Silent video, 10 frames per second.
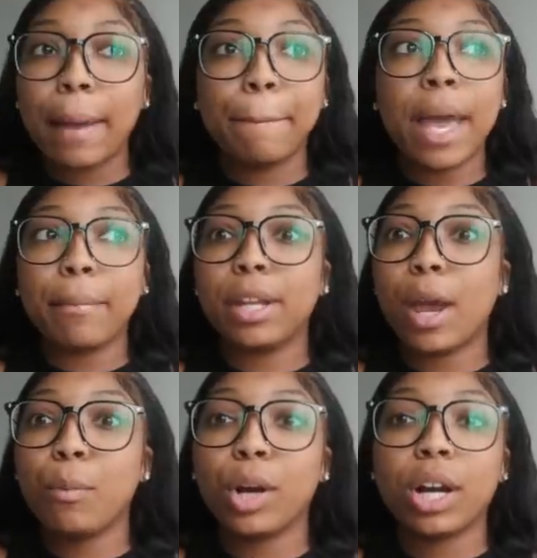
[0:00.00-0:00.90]
Like baby,
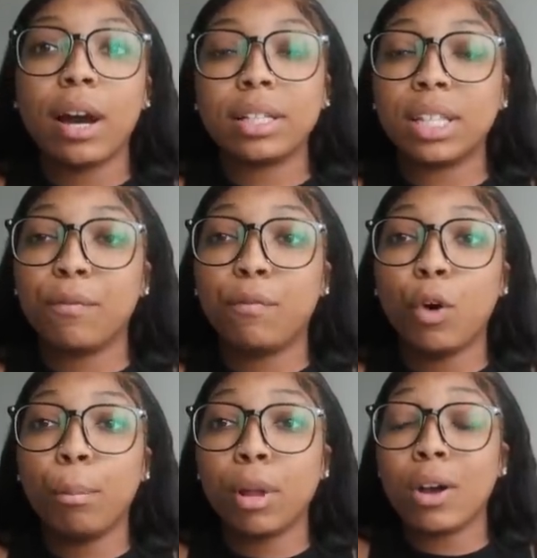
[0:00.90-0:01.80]
they were cussing
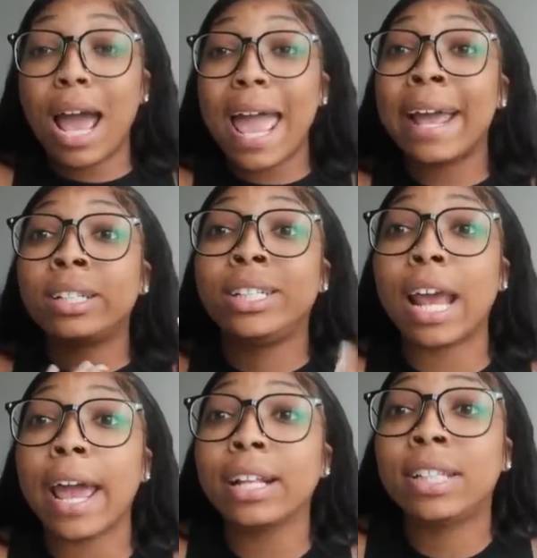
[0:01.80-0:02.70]
full blown out and
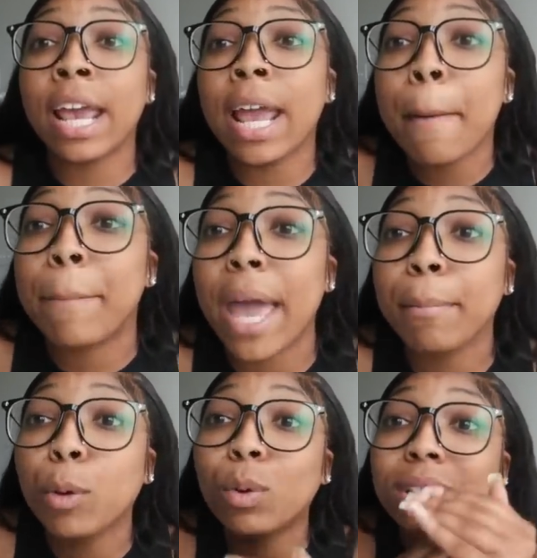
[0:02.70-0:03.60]
JTM
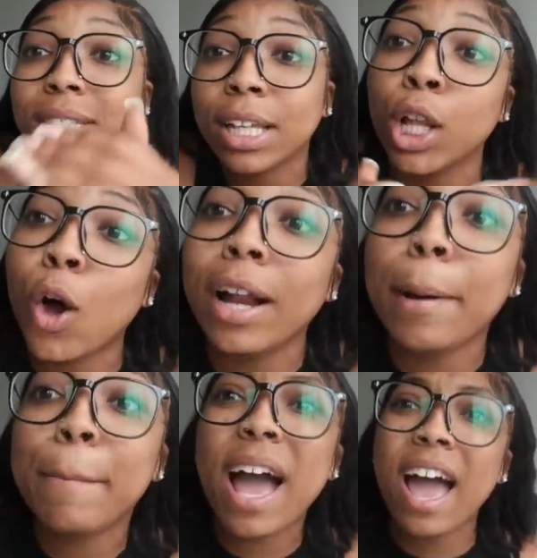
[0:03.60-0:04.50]
baby was still on
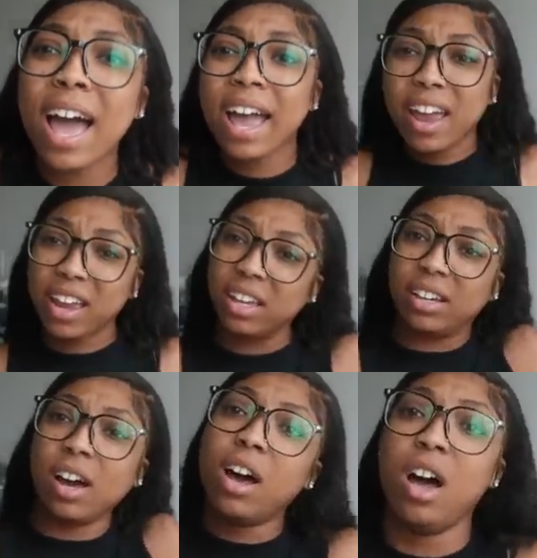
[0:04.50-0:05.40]
the mic.
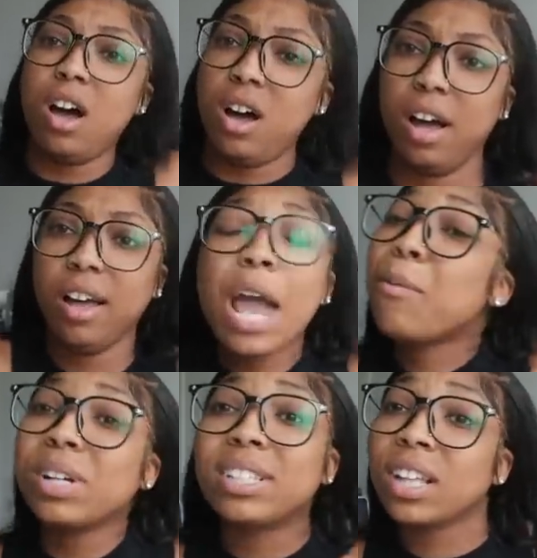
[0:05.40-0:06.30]
Uh, they
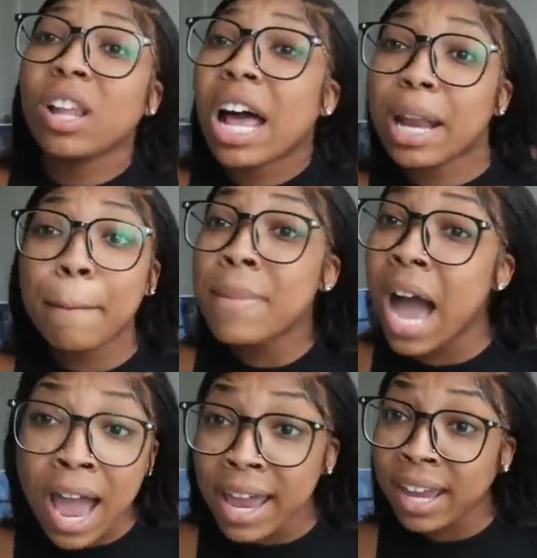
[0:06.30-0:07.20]
were still on the
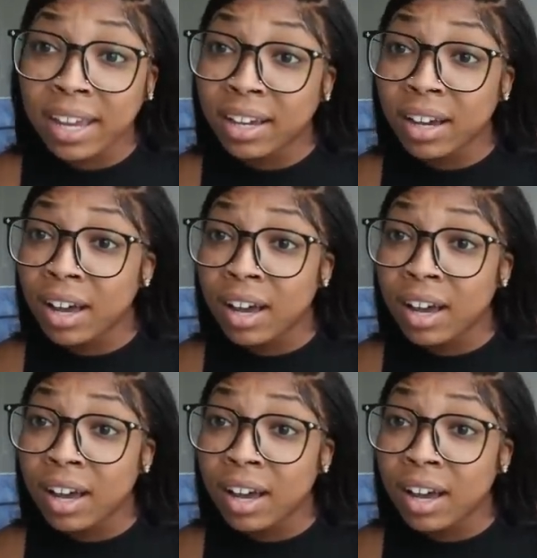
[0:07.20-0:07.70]
mic.